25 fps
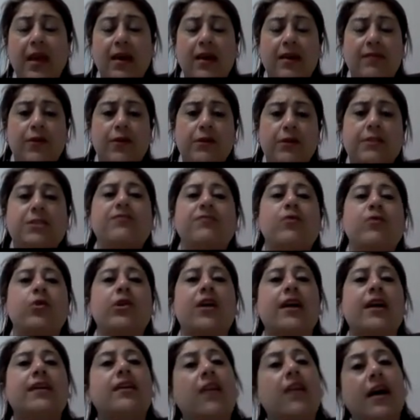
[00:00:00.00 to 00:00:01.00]
First of all,
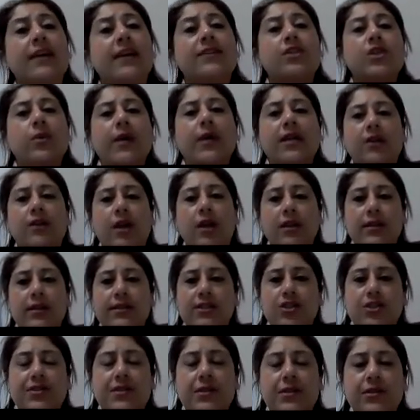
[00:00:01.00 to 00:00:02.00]
I'd like to acknowledge
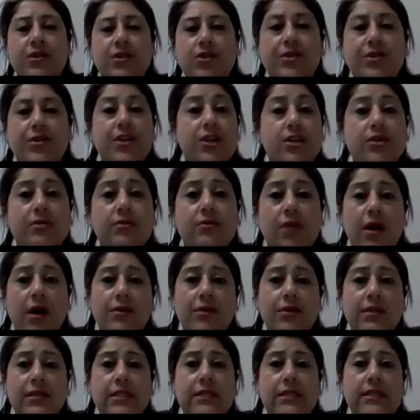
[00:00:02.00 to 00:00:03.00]
the traditional
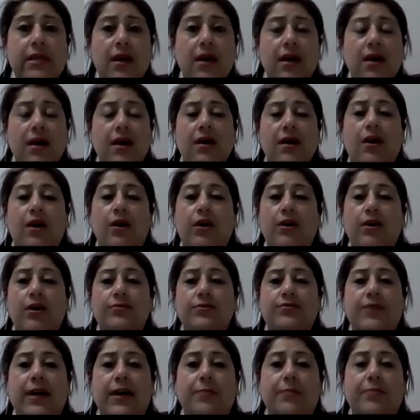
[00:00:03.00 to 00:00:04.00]
owners of
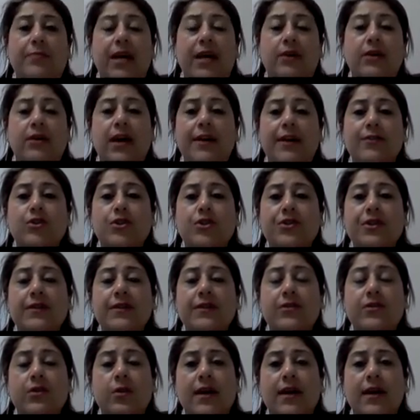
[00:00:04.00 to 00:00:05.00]
our country
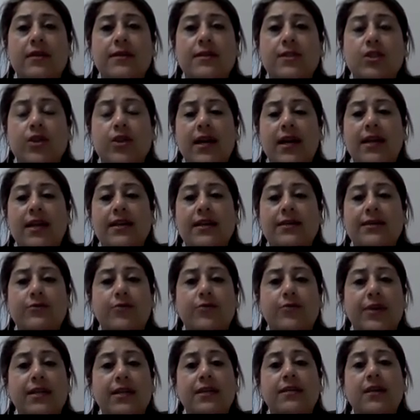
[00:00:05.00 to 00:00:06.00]
throughout Australia and
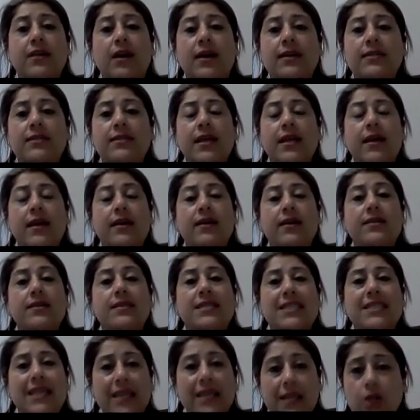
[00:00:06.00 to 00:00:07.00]
recognise their
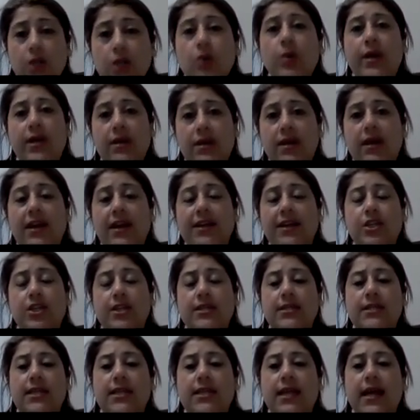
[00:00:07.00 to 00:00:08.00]
continuing connection
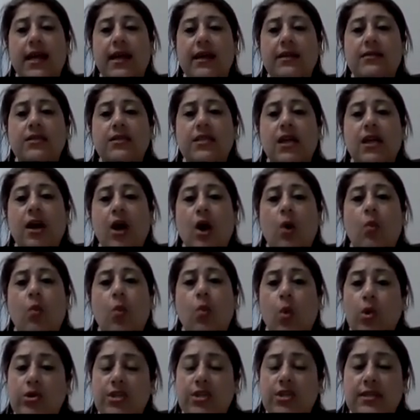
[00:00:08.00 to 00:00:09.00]
to land,
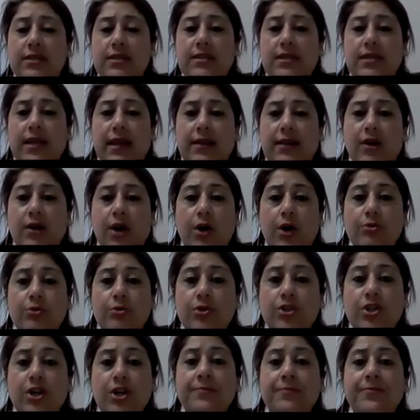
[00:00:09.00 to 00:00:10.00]
waters and
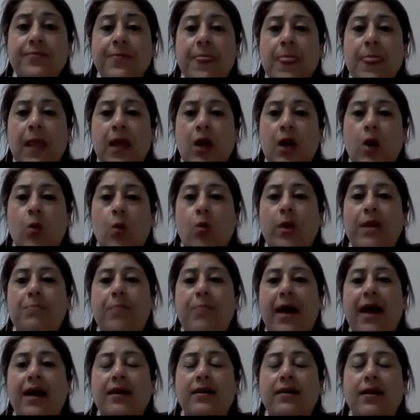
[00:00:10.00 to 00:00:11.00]
culture. We
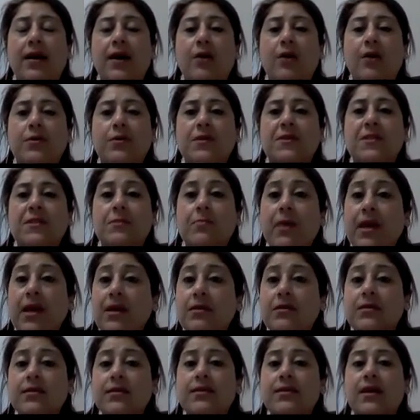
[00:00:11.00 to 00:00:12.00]
pay our
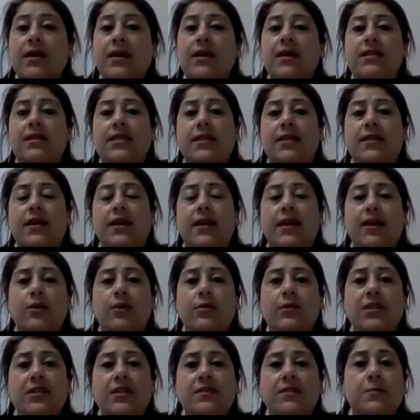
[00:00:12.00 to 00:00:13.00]
respects to their
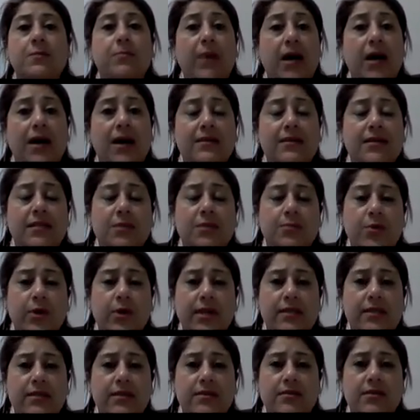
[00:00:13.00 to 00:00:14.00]
elders, past,
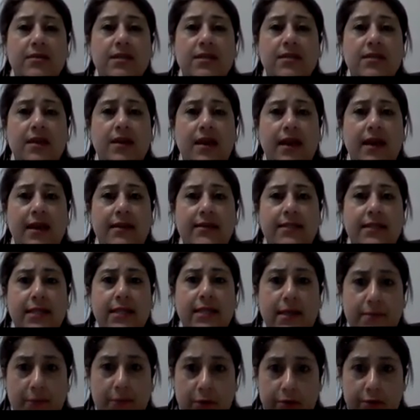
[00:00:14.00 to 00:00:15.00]
present and
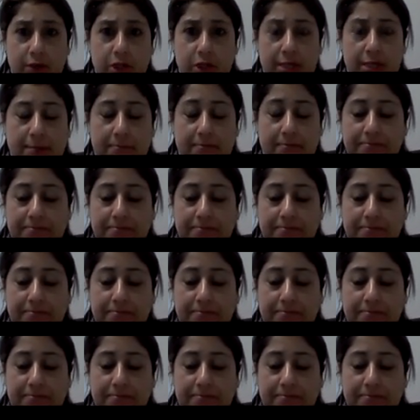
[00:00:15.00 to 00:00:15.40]
emerging.